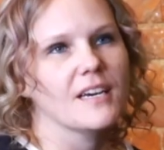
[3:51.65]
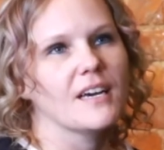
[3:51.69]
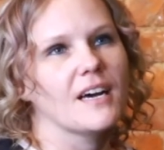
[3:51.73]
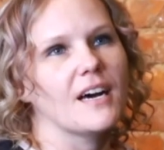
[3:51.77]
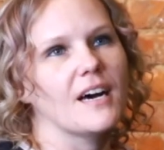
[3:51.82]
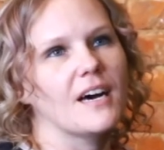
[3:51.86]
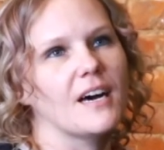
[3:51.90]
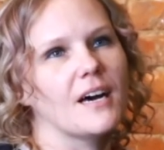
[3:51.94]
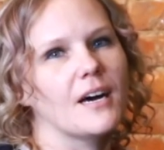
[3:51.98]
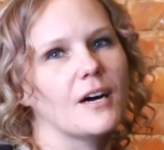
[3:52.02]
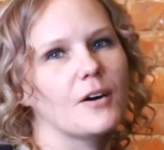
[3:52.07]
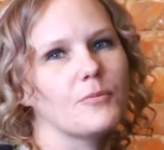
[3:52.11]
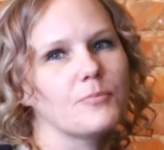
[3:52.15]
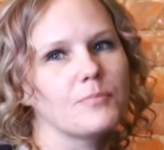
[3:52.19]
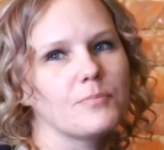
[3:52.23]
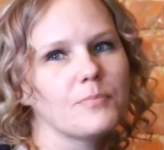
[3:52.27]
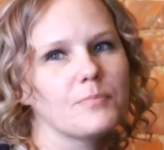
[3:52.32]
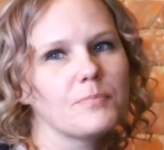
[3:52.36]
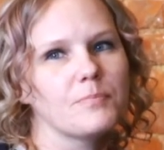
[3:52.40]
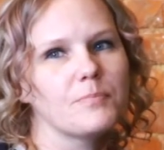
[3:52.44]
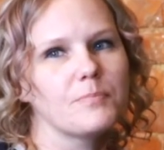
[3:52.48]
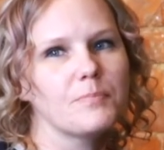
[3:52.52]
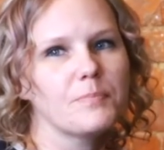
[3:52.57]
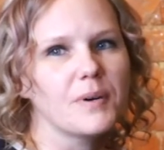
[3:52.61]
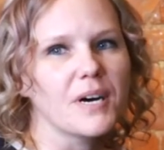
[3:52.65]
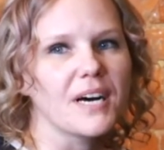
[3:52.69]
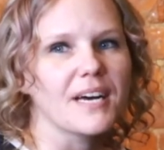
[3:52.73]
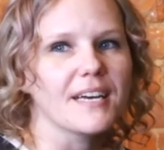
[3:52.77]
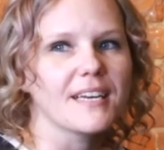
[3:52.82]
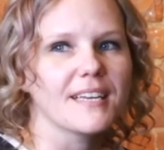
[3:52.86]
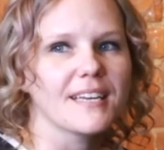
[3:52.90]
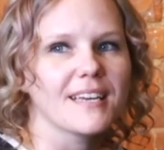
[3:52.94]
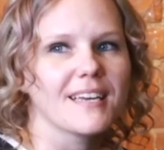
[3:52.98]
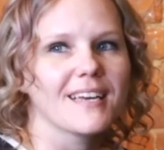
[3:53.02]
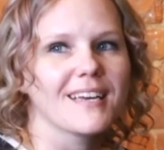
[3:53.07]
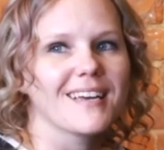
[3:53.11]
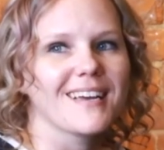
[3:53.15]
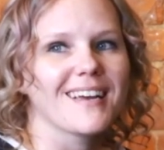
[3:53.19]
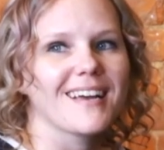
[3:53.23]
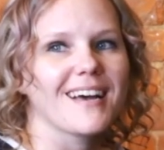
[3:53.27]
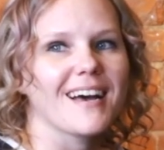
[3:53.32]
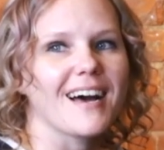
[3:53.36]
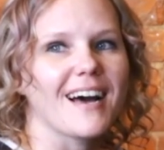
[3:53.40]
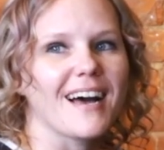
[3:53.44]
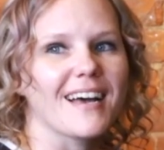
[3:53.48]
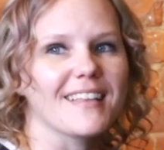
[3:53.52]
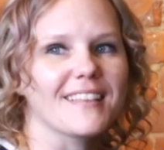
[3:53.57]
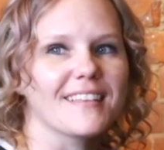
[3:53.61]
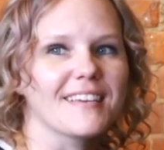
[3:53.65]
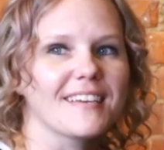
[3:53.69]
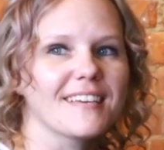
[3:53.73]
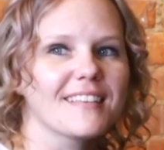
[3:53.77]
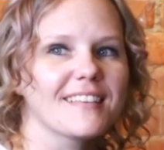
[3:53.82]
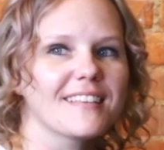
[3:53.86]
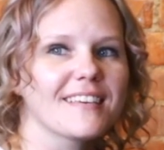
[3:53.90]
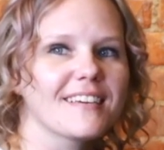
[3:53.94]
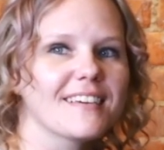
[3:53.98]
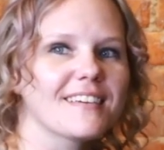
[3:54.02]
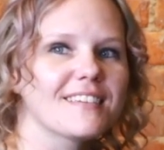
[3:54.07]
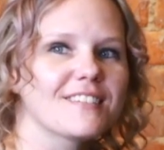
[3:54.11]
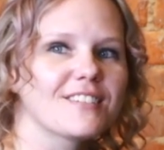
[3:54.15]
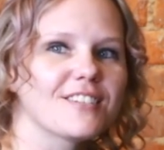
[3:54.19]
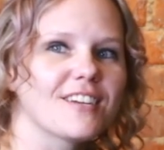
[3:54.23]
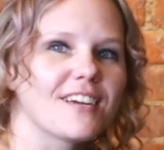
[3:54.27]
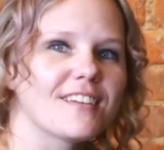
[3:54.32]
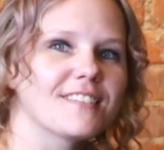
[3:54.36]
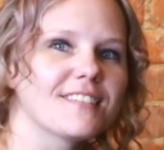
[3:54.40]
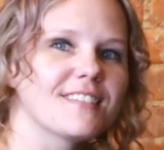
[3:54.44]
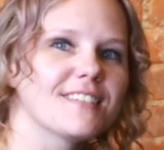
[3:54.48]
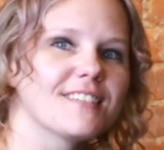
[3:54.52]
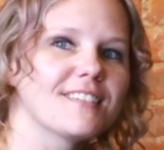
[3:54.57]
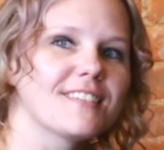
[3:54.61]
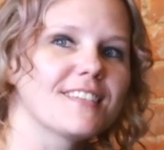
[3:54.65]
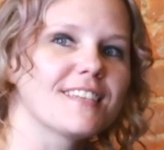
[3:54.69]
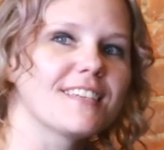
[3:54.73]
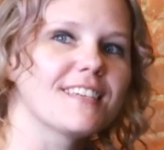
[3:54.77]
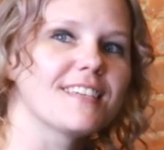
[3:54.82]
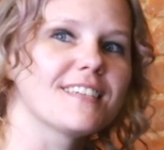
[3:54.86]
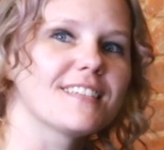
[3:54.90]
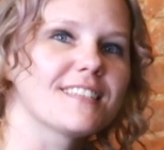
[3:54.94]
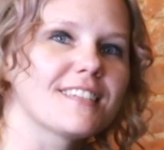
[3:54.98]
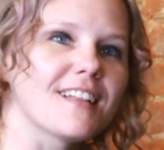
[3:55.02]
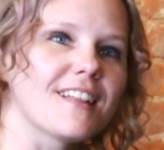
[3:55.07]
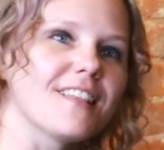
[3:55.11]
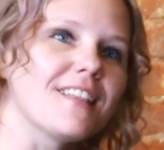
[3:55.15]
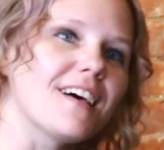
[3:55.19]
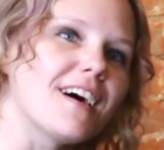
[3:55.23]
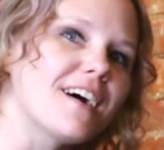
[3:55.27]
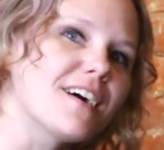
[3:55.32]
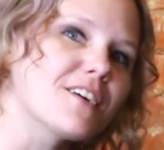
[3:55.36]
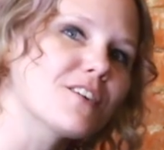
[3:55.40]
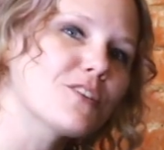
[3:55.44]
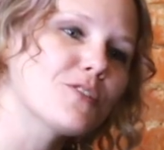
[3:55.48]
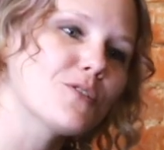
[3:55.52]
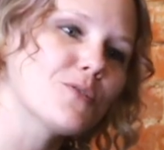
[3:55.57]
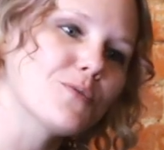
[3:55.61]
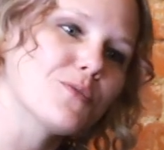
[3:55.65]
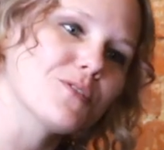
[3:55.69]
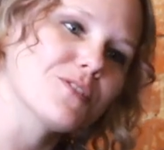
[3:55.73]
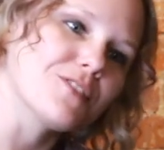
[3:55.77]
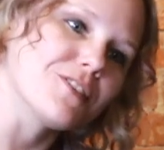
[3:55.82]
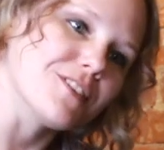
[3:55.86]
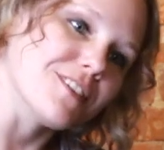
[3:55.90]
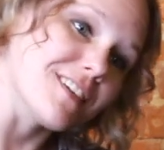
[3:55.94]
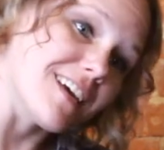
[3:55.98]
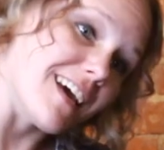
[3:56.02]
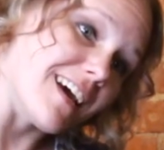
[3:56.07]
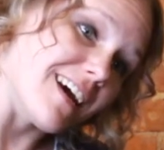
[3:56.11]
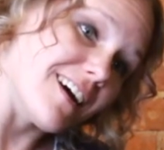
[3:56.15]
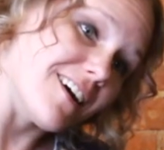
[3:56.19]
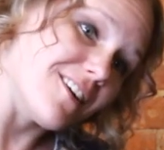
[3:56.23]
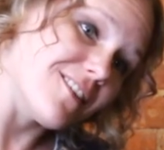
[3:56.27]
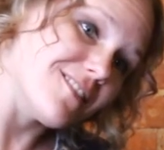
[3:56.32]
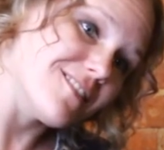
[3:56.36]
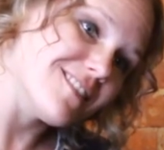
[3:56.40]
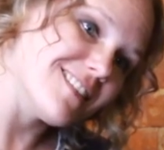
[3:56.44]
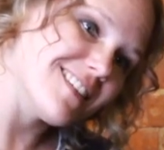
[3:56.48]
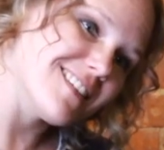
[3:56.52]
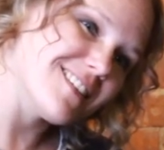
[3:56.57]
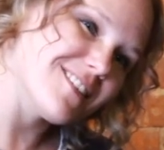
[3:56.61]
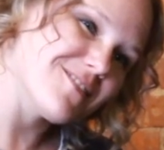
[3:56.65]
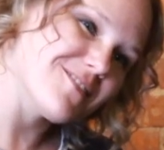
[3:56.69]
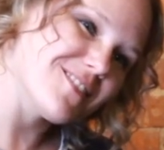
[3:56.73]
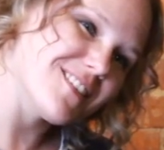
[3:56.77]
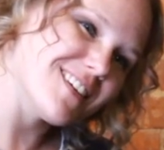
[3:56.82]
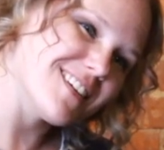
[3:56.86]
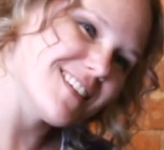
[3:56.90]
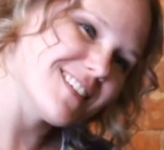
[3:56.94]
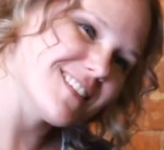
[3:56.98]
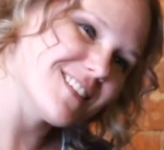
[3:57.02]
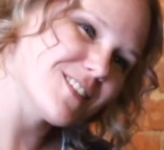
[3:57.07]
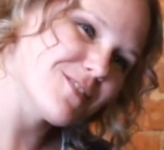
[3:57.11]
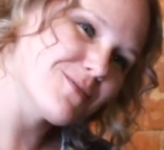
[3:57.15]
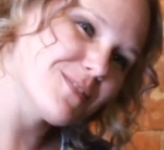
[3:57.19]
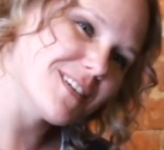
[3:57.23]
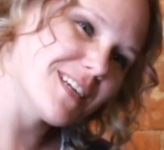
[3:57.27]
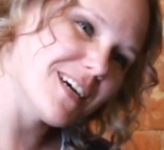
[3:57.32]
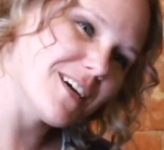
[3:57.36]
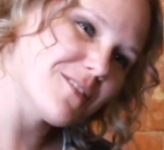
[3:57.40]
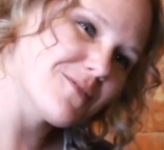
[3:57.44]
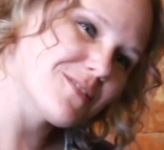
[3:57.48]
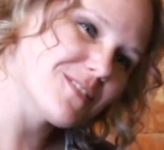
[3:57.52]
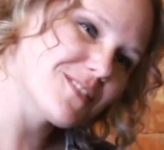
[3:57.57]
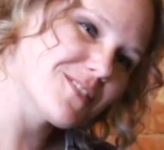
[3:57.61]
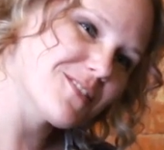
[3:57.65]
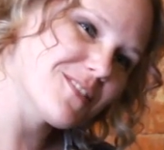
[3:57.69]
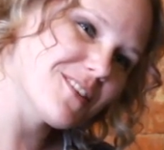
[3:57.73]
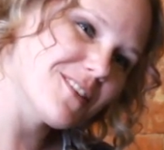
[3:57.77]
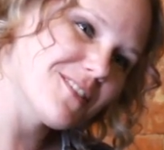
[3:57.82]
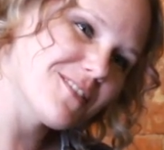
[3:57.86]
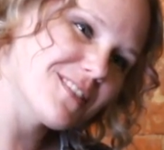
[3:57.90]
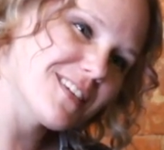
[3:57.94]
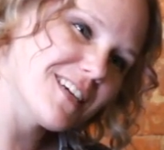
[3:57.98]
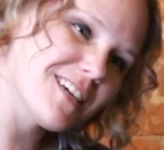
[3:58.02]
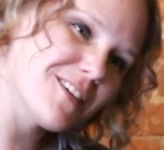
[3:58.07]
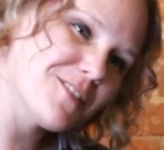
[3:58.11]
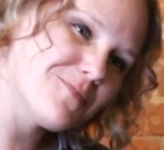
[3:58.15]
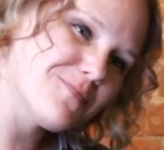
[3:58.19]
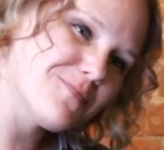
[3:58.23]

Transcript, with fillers: Um, but I think that Johnson City is a lot cooler now than it was when I was growing up.